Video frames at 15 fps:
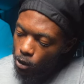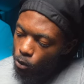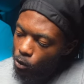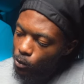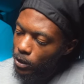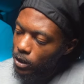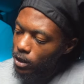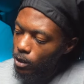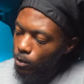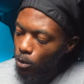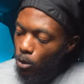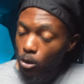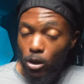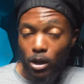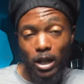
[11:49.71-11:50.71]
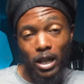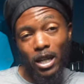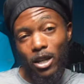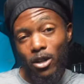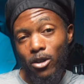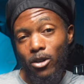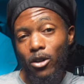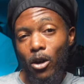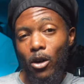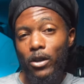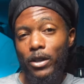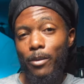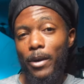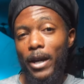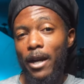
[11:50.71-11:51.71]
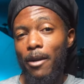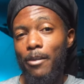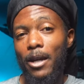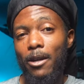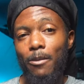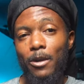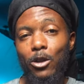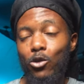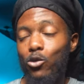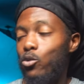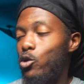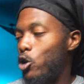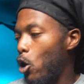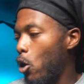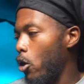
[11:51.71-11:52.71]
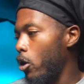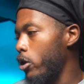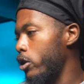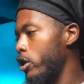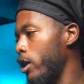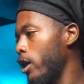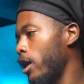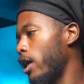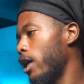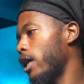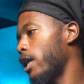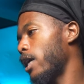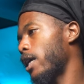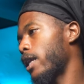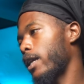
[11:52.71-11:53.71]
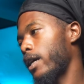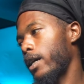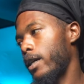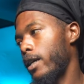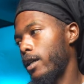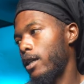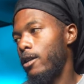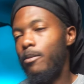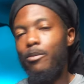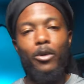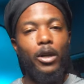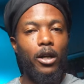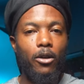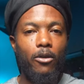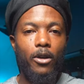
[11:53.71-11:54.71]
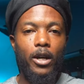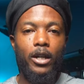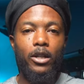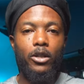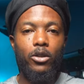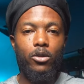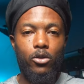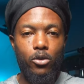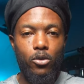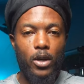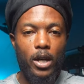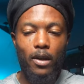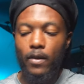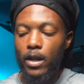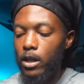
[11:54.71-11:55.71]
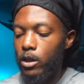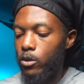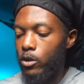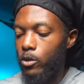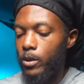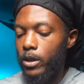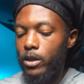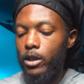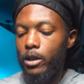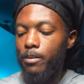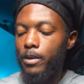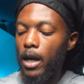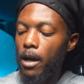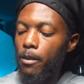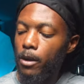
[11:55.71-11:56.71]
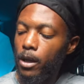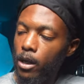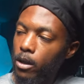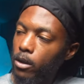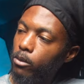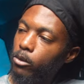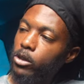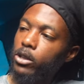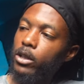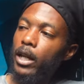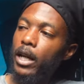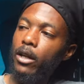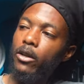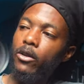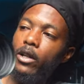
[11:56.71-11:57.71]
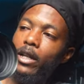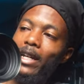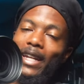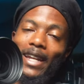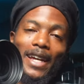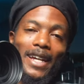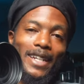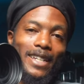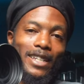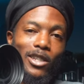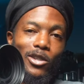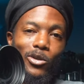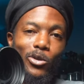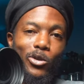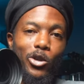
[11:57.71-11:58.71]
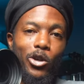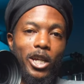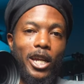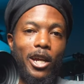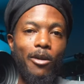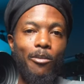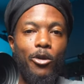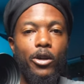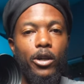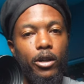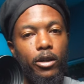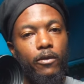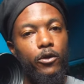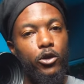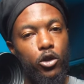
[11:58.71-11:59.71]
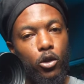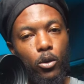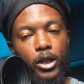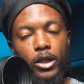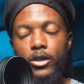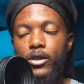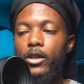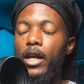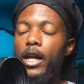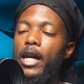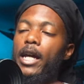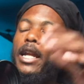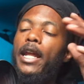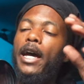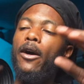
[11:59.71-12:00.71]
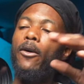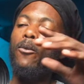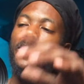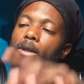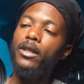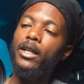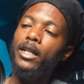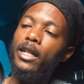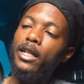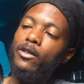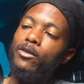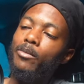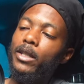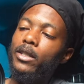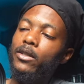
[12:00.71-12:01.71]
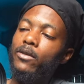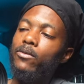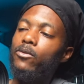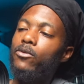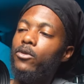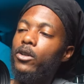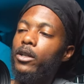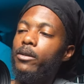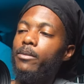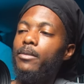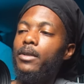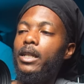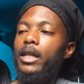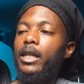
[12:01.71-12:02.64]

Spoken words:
USB-C port here on the bad baby to charge, and then like I keep iterating, you do have that USB-C up top which allow you to connect to your camera of choice. Now one thing that is missing from